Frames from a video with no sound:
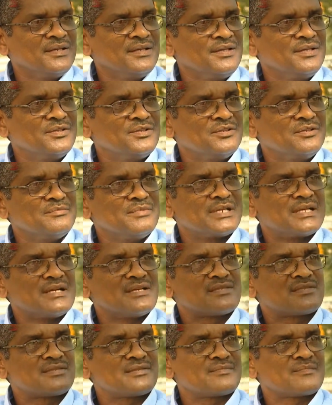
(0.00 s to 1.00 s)
You know,
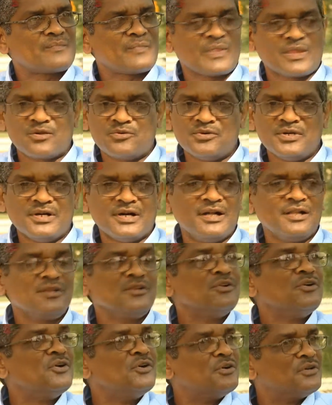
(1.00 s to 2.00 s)
because we all
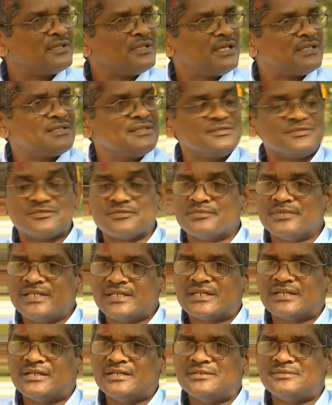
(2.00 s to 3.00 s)
know that in
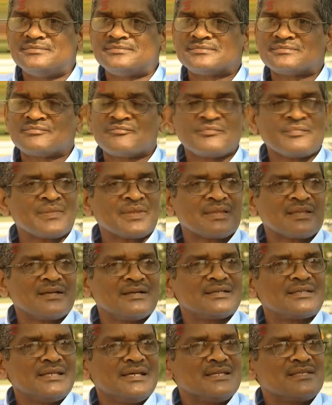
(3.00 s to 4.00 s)
Jamaica,
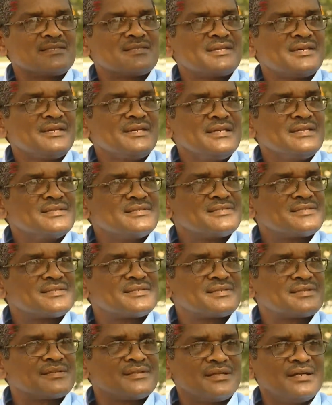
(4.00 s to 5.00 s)
cancer is
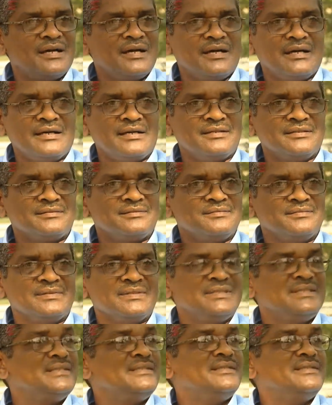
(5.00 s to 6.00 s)
a
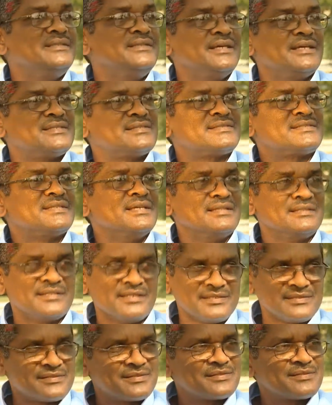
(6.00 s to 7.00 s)
death
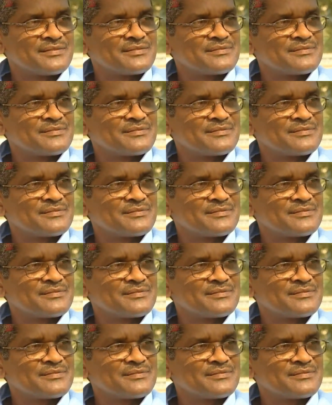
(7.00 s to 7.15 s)
sentence.